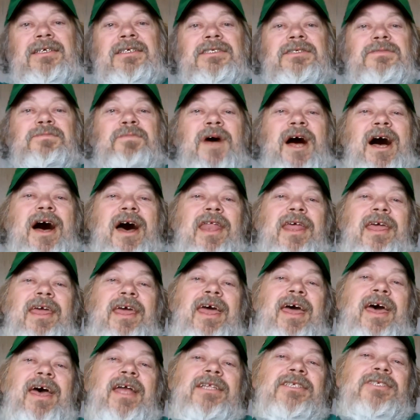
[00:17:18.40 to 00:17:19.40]
Spotty
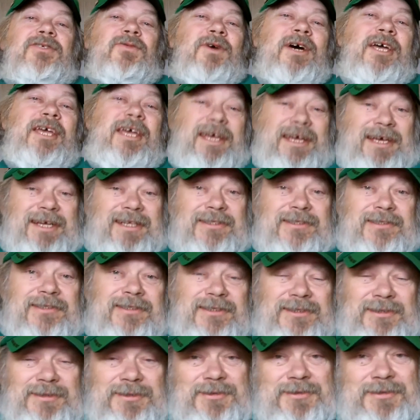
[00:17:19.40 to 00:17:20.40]
had
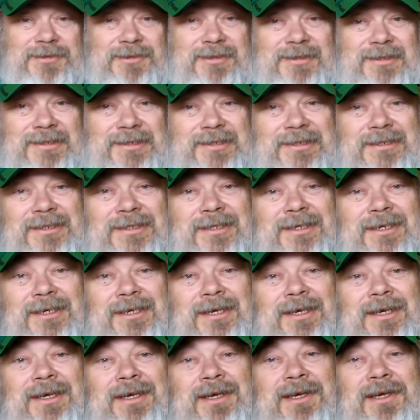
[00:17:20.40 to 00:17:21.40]
twins.
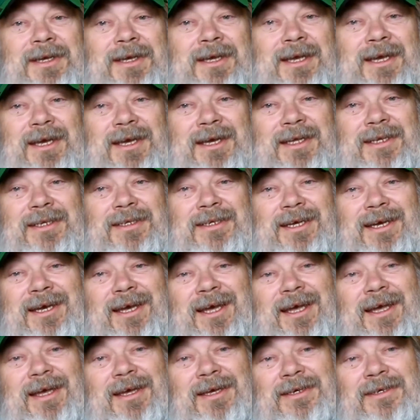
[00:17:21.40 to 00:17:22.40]
And,
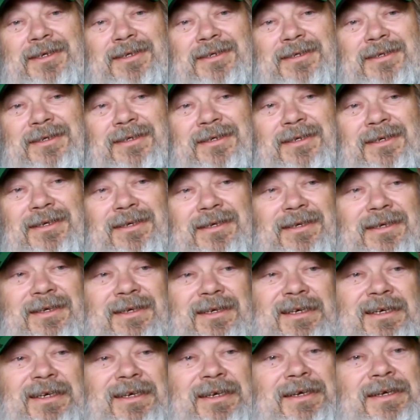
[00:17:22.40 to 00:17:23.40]
uh...
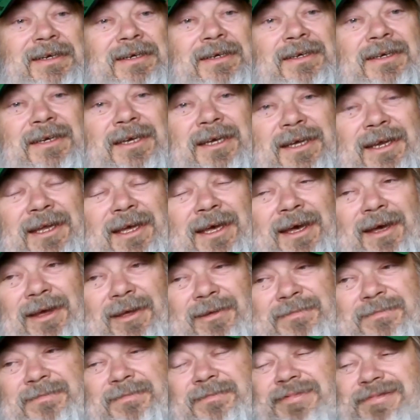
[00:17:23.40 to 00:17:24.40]
you
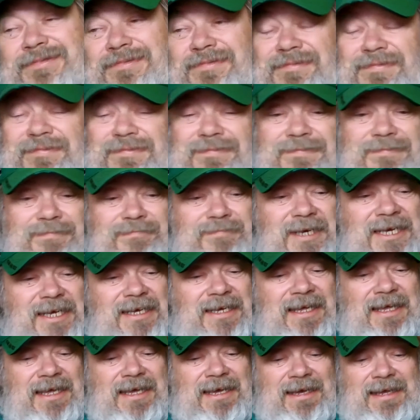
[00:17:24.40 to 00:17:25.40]
know,
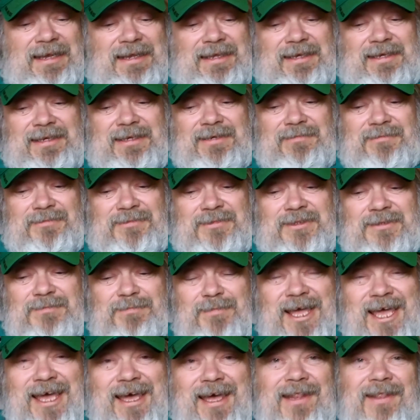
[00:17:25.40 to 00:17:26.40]
by golly, it was a
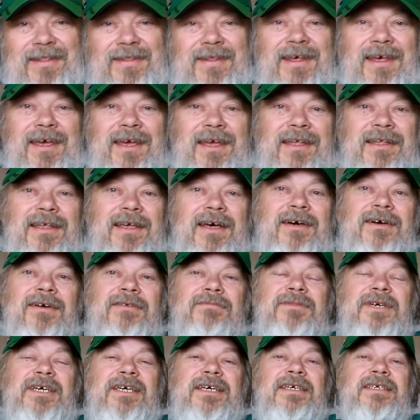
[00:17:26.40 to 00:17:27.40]
bad thing,
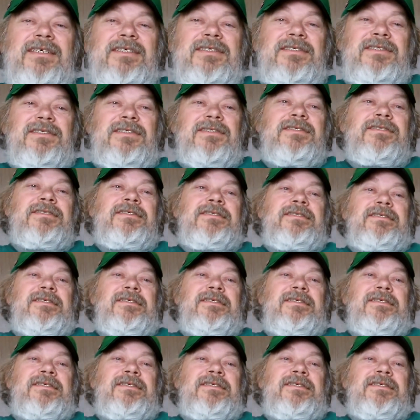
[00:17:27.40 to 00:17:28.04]
though, because